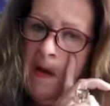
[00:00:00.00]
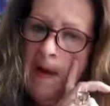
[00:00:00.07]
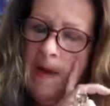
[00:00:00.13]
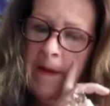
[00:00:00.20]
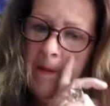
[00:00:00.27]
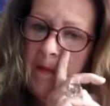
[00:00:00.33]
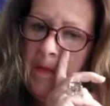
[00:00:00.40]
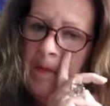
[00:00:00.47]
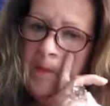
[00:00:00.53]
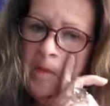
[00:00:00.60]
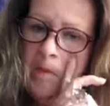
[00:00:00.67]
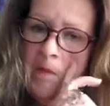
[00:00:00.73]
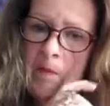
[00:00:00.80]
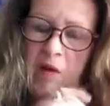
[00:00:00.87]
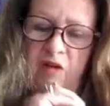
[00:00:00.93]

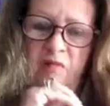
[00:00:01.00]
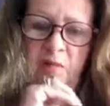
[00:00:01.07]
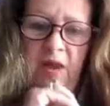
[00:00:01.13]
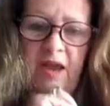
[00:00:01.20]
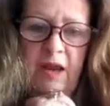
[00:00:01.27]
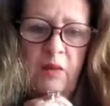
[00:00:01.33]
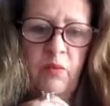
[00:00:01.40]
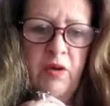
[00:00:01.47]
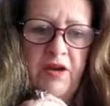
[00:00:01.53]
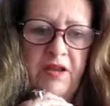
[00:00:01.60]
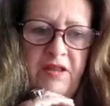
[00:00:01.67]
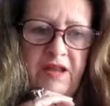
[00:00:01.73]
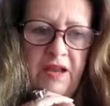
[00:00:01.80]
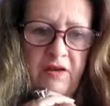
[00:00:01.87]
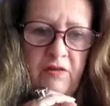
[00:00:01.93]
of May and one
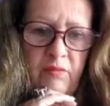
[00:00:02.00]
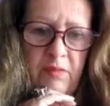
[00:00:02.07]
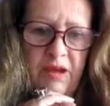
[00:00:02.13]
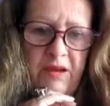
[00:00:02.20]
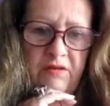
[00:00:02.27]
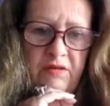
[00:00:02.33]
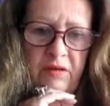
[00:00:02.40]
at the end of May.